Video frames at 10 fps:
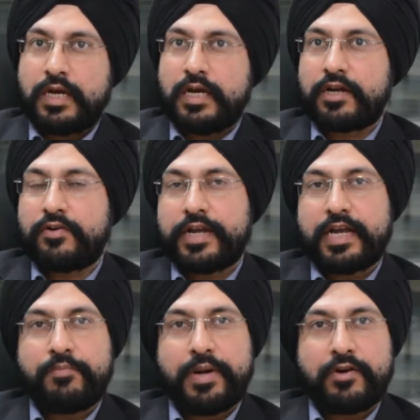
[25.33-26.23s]
uh,
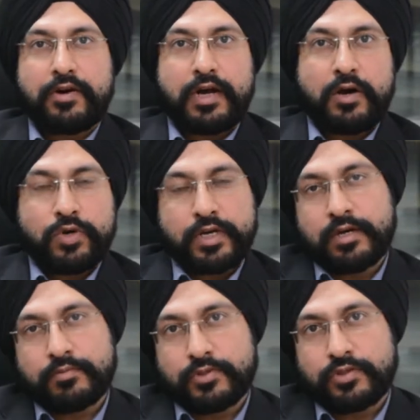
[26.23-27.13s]
create better
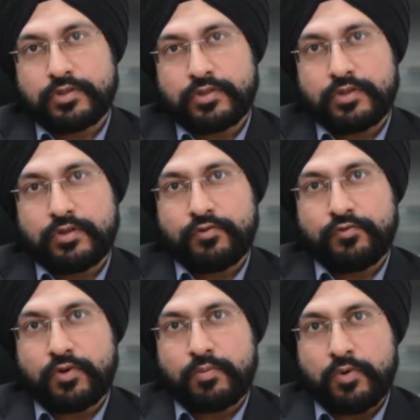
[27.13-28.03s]
outcomes
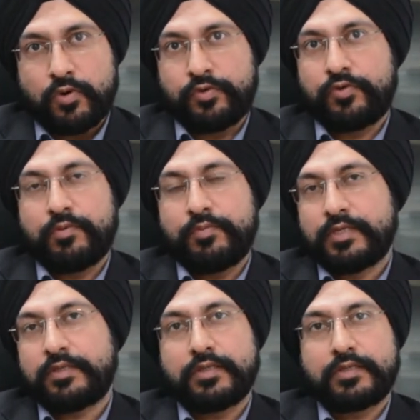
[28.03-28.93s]
for both
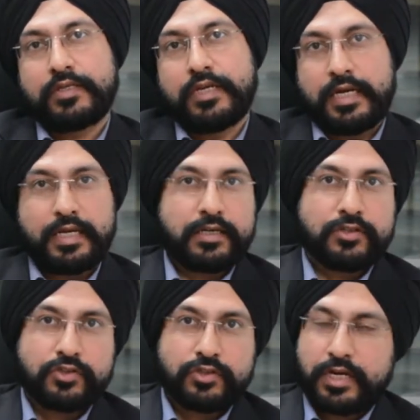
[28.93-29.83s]
business
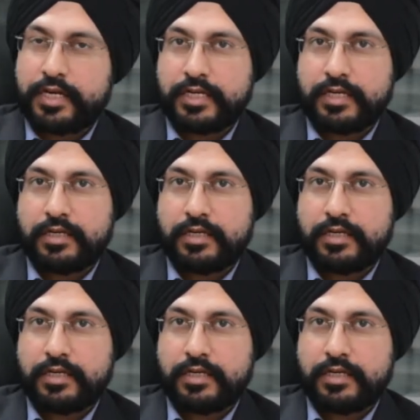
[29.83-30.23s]
and society.